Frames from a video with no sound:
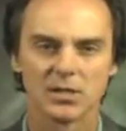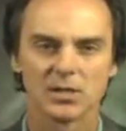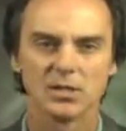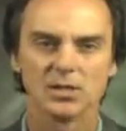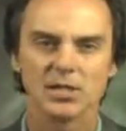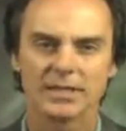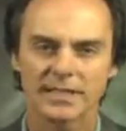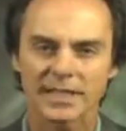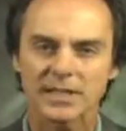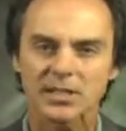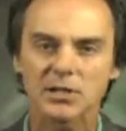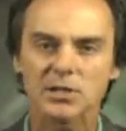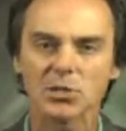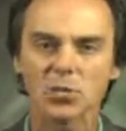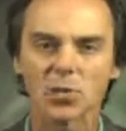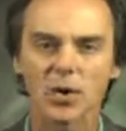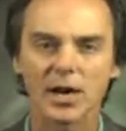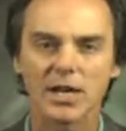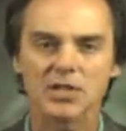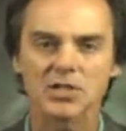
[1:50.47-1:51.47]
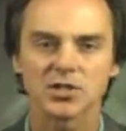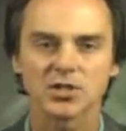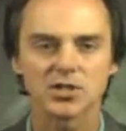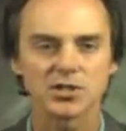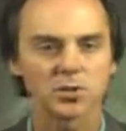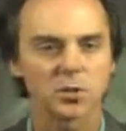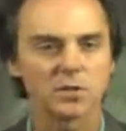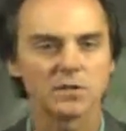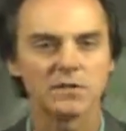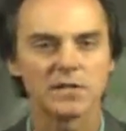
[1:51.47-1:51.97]
Well, I'd like you to watch a
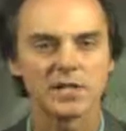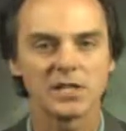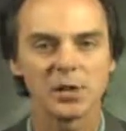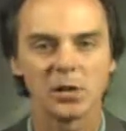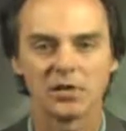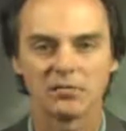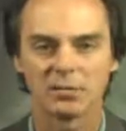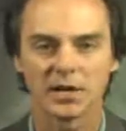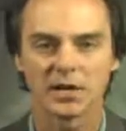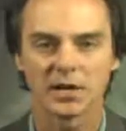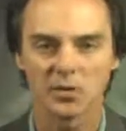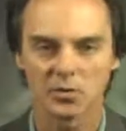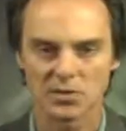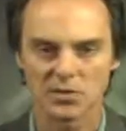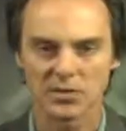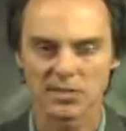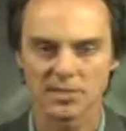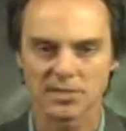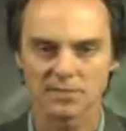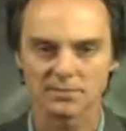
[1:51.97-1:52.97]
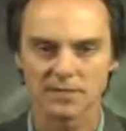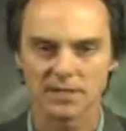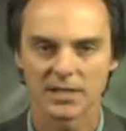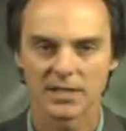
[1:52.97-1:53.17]
short video of meiosis.